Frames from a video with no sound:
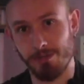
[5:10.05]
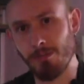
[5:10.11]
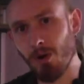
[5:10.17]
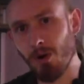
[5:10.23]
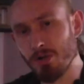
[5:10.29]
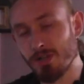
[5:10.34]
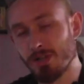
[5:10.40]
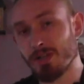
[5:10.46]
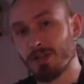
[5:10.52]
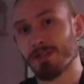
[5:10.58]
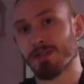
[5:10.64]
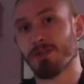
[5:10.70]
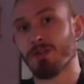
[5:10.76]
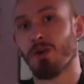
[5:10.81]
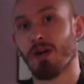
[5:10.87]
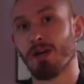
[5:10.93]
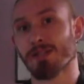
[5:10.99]
Emotionally,
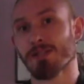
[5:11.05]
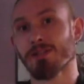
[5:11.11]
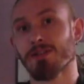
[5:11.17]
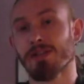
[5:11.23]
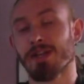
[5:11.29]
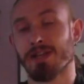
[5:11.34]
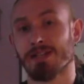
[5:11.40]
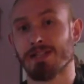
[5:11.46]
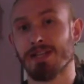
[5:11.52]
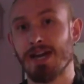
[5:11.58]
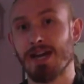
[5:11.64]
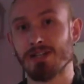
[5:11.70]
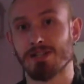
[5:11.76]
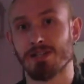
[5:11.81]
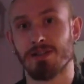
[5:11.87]
though, I still get attached